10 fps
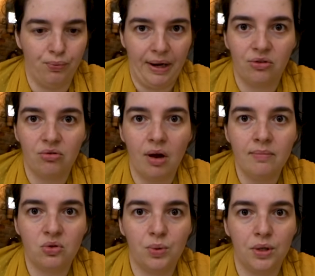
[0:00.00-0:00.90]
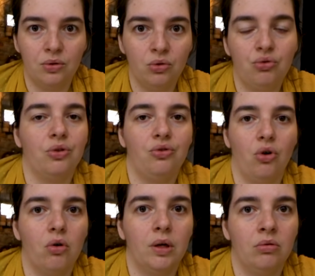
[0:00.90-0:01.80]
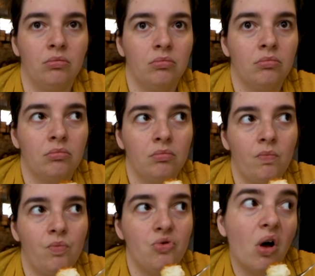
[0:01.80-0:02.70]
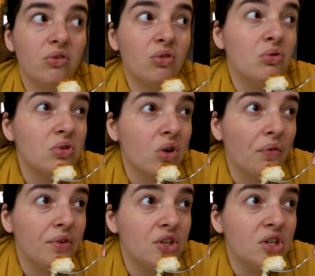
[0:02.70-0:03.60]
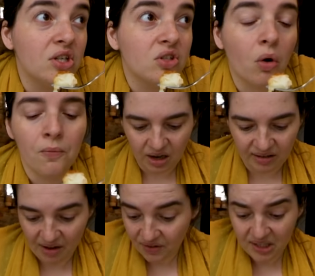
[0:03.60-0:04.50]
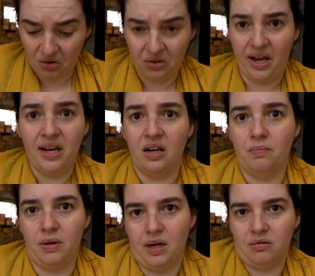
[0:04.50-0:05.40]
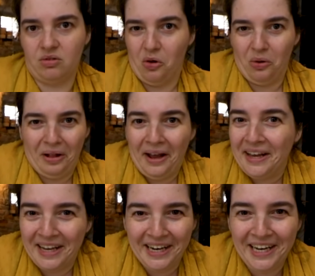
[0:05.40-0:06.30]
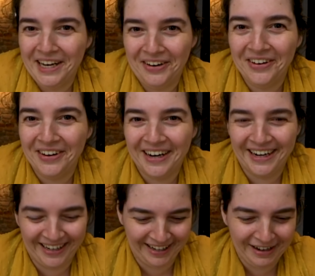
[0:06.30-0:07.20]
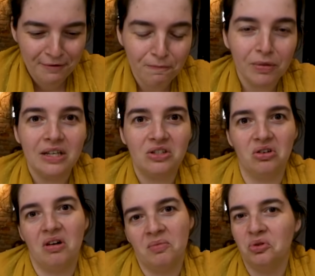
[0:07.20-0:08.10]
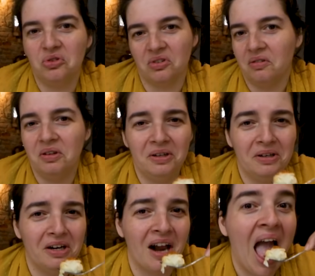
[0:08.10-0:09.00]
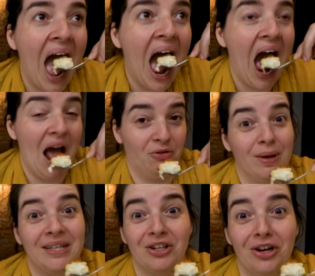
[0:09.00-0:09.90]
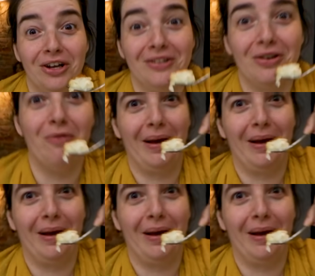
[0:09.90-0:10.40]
breadcrumbs with neutral dough and not too salty cheese. So I definitely don't hate it, but I don't like it either. So I'm neutral. Switzerland, oh